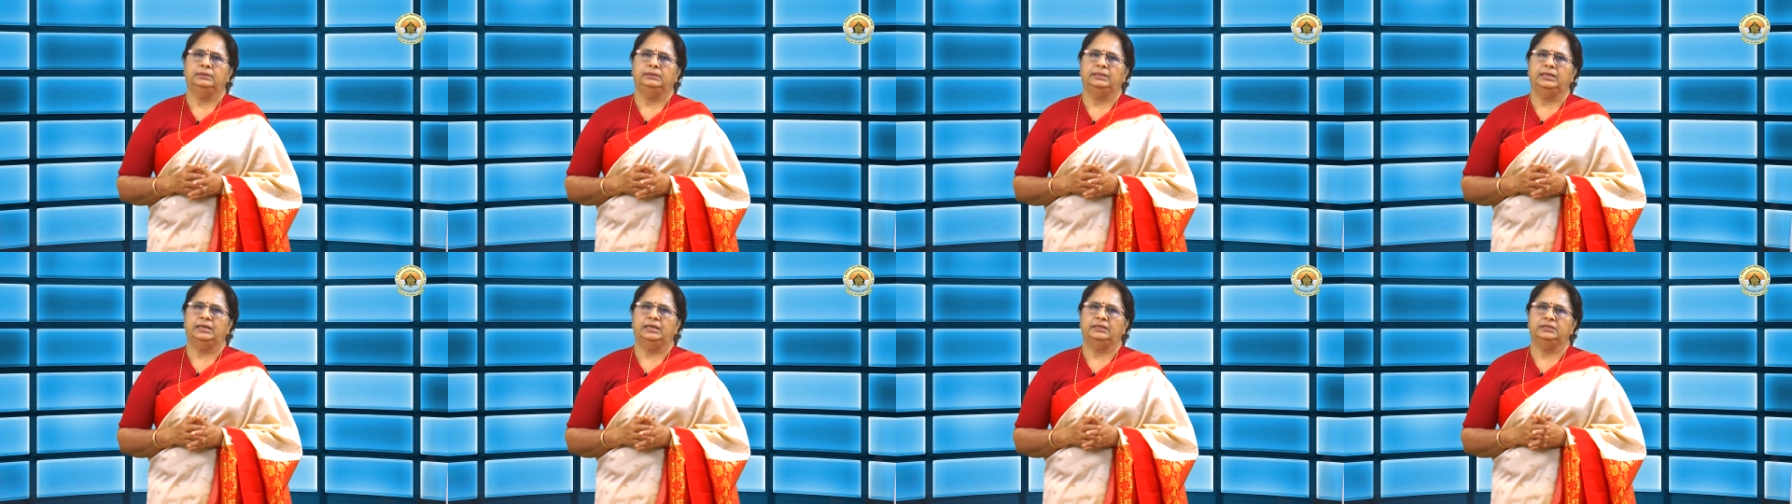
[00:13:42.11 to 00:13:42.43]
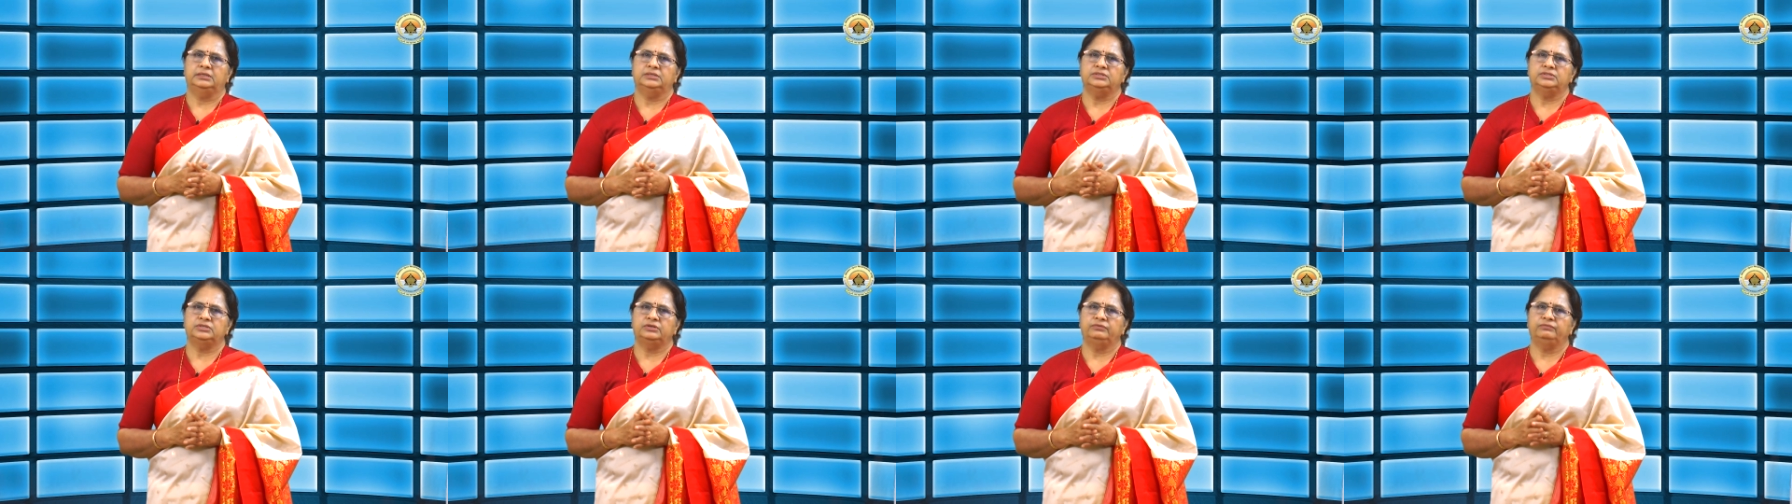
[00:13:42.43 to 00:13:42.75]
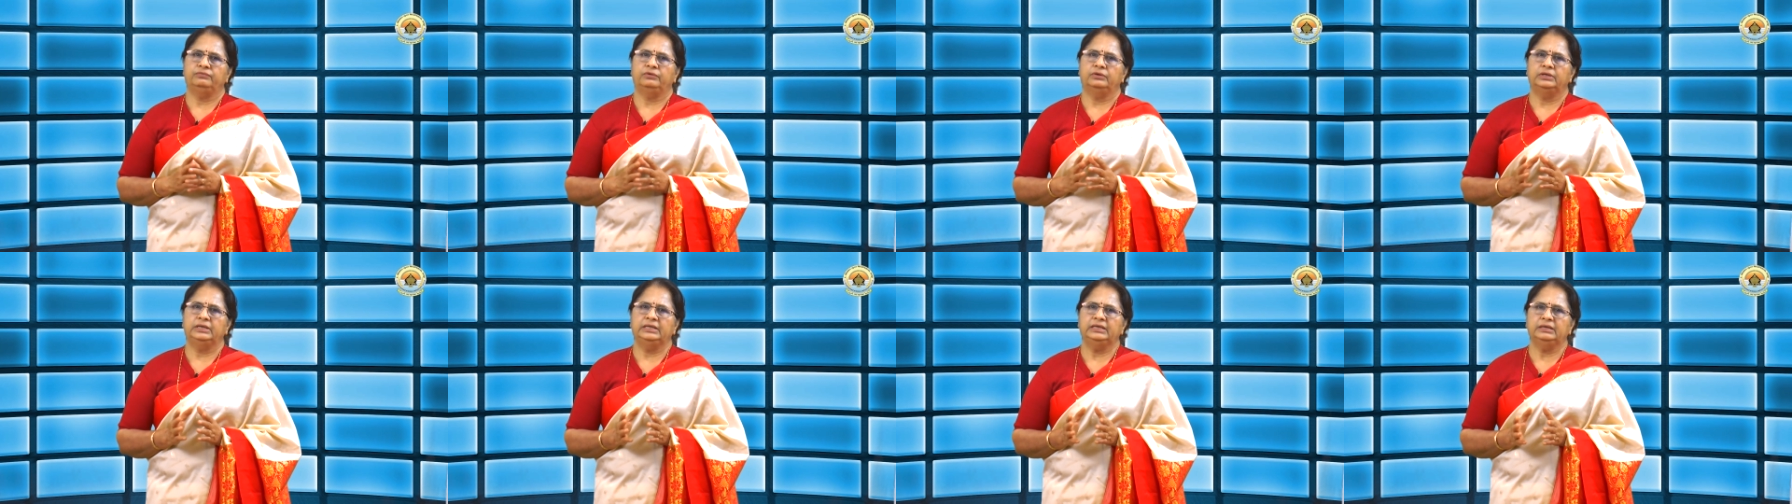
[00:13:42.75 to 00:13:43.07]
that is
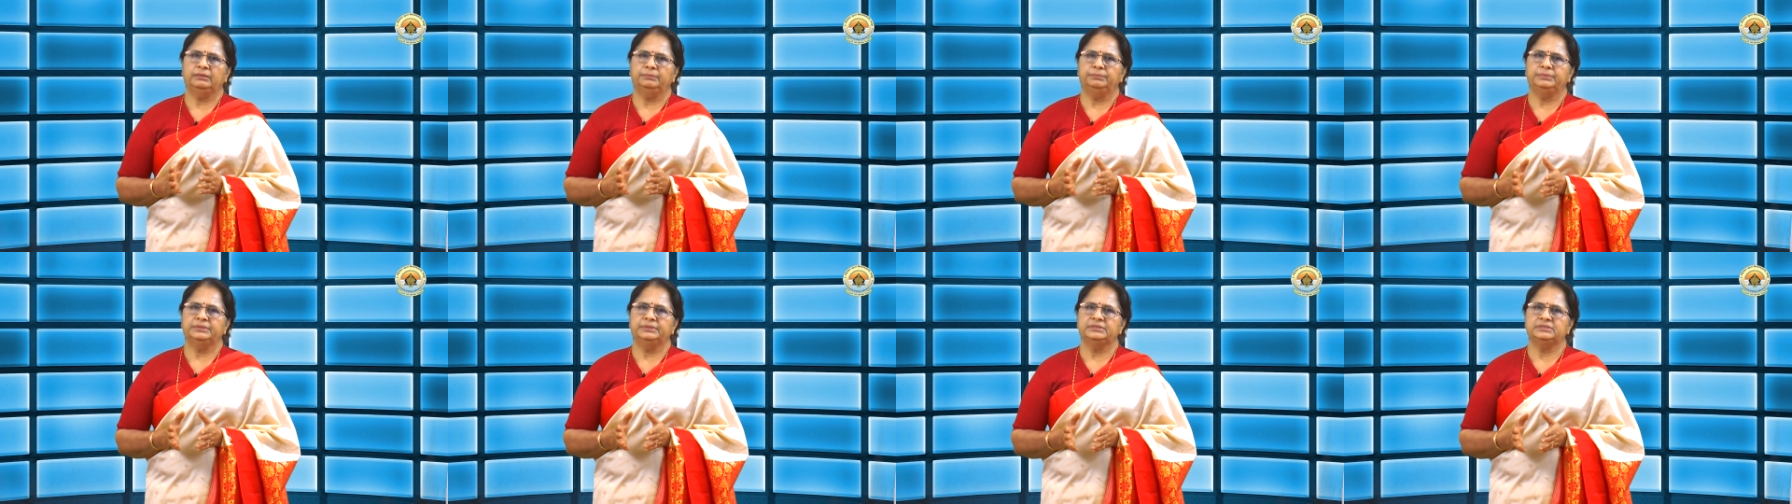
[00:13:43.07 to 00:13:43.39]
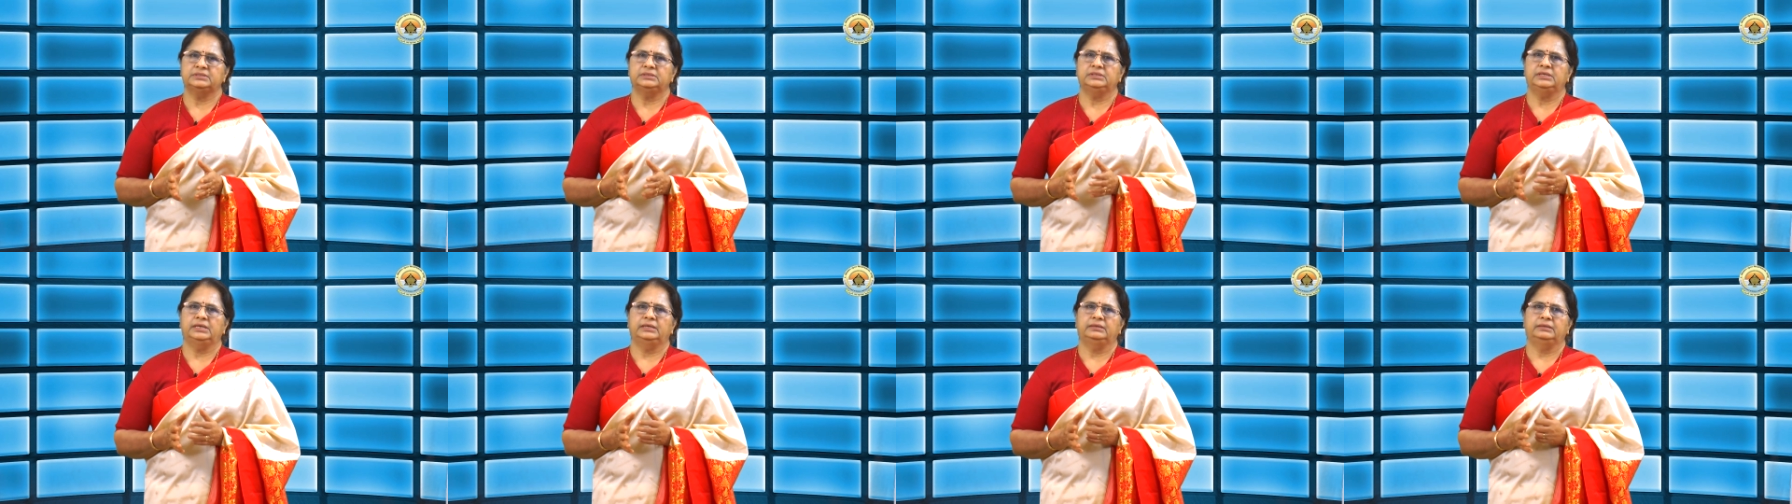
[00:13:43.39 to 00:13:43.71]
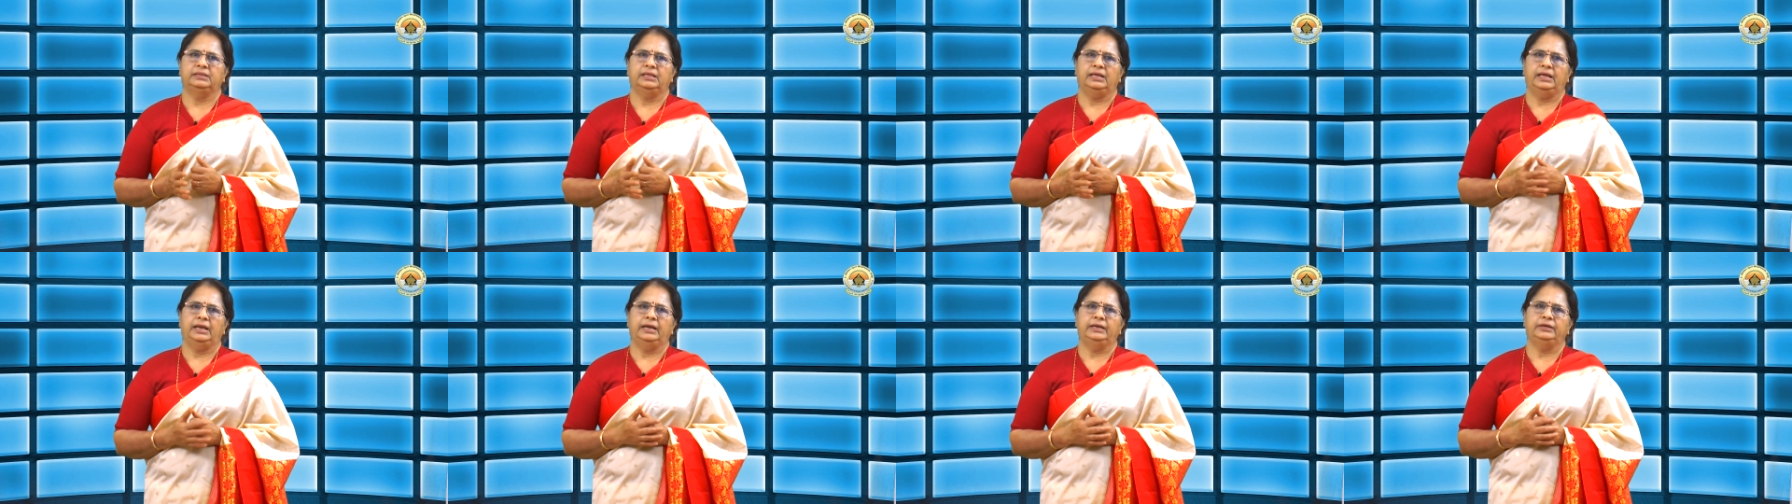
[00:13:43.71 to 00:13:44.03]
rewarding a person at
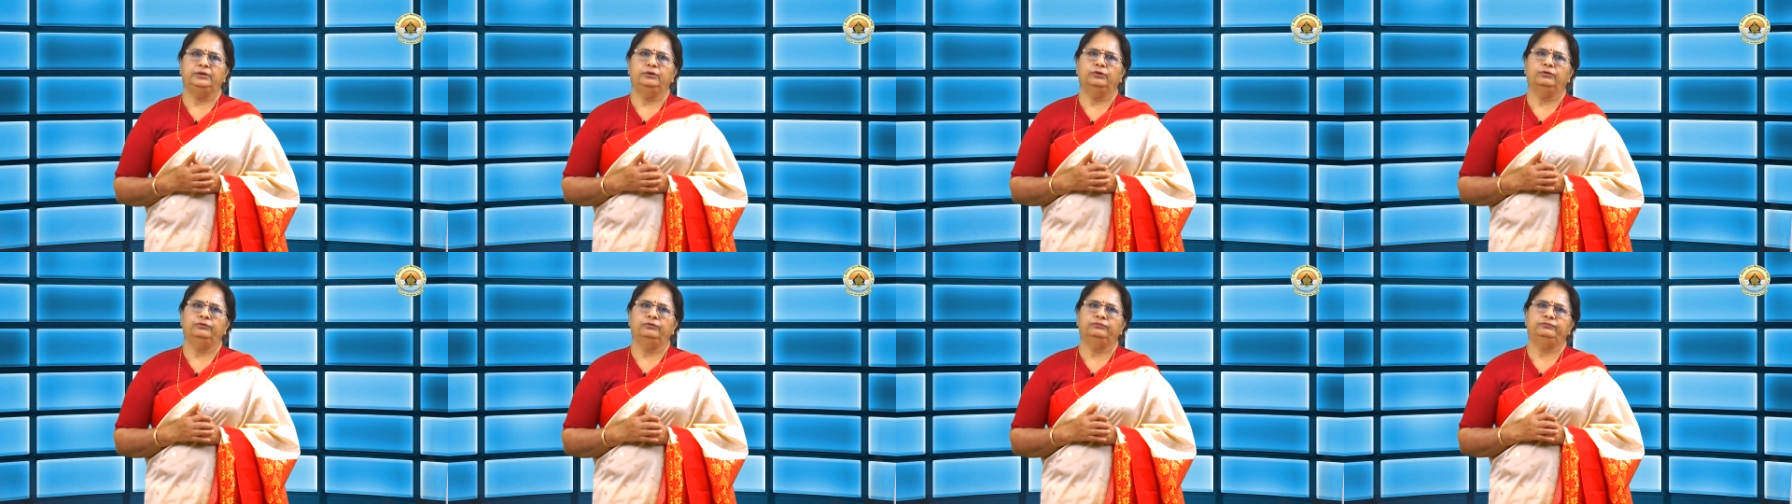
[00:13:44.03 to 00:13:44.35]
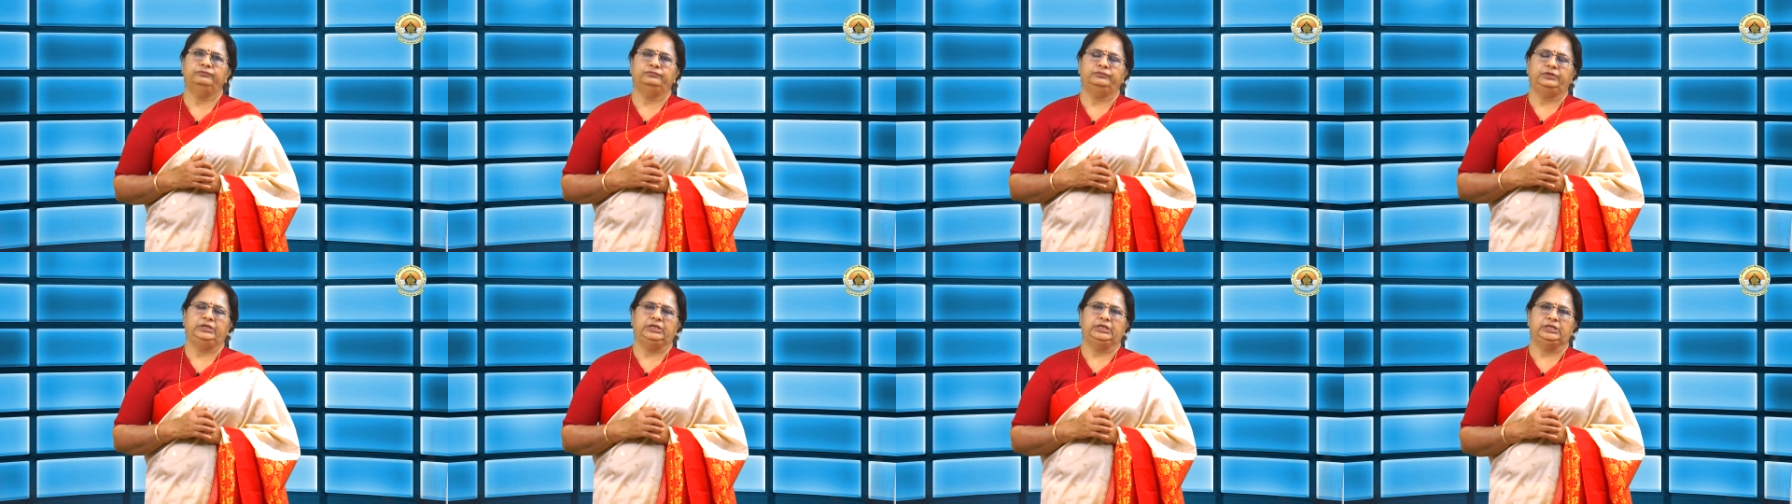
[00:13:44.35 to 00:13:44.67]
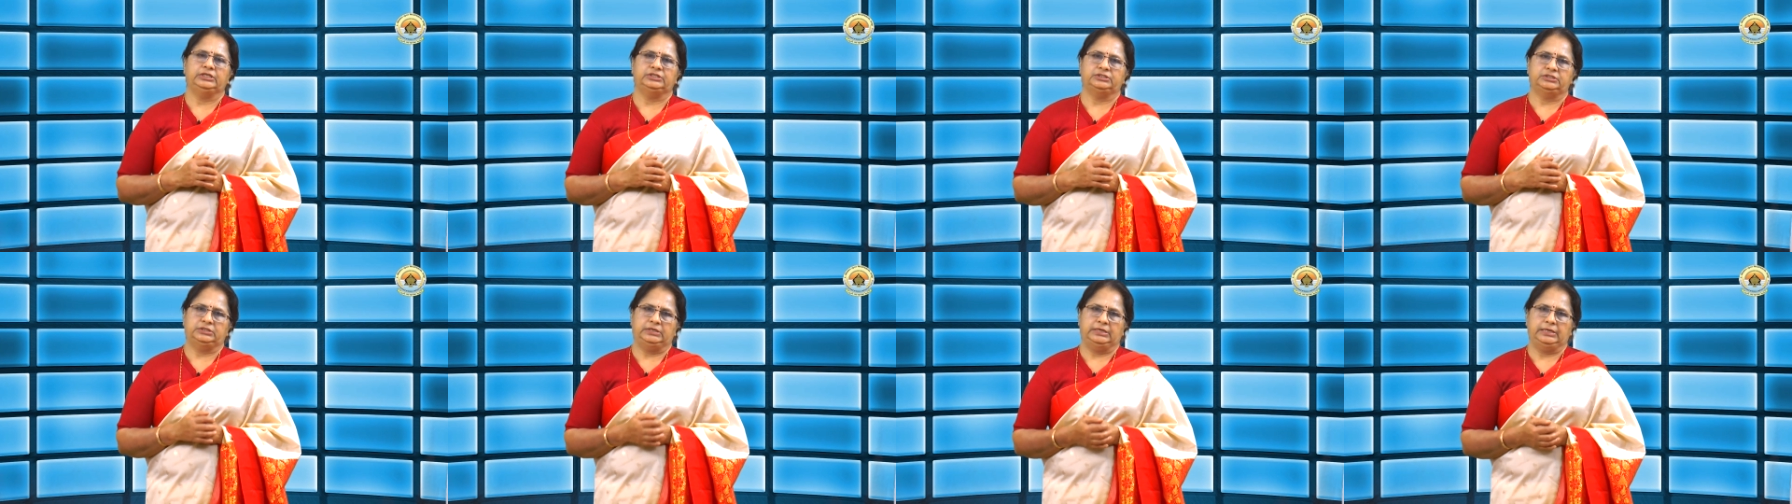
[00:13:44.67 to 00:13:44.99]
the end of
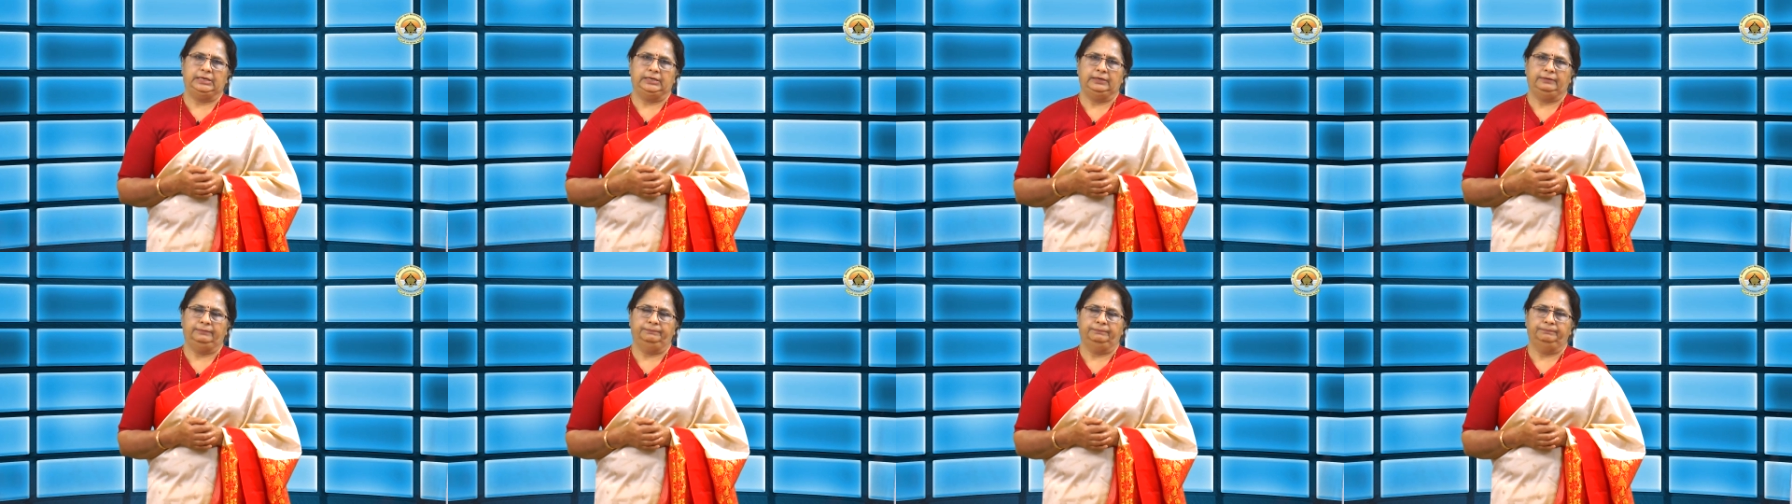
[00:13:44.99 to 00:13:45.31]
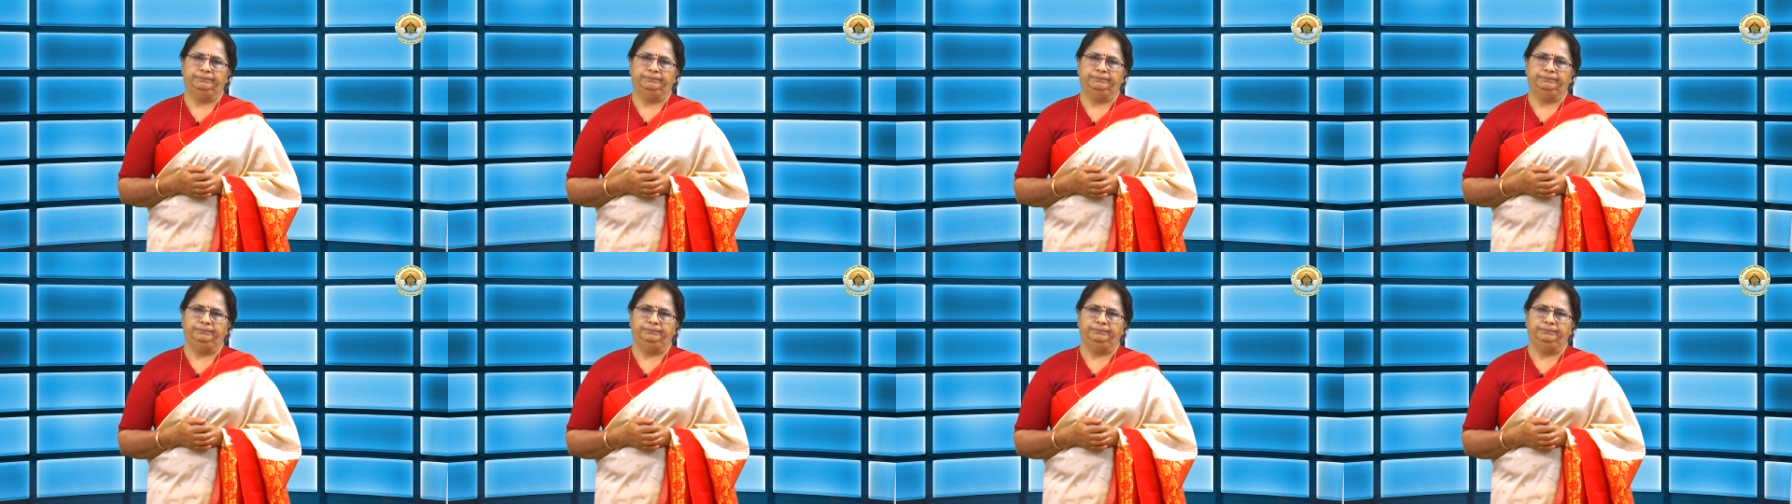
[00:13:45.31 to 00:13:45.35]
each day.